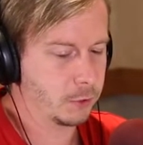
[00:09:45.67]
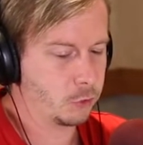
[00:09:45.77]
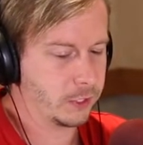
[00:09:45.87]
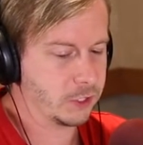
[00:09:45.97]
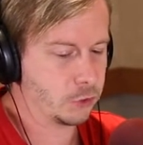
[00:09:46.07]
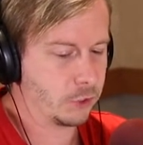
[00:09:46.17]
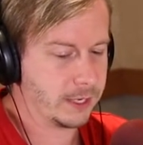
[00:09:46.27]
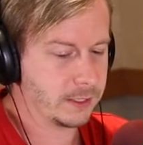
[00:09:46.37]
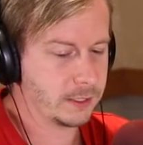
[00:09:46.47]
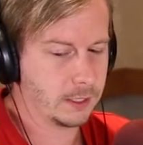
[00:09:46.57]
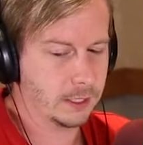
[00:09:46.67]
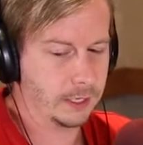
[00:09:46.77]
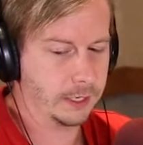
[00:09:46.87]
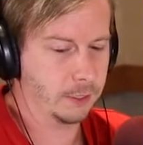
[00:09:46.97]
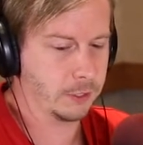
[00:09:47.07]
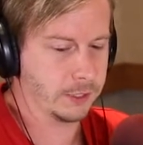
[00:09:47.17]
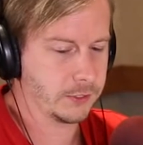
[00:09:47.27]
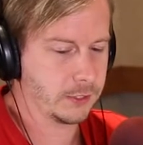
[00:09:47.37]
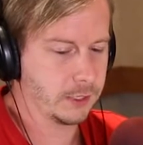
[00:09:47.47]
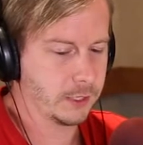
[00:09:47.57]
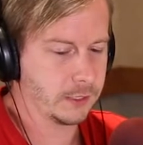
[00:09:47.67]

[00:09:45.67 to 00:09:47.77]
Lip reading: between stress and illness.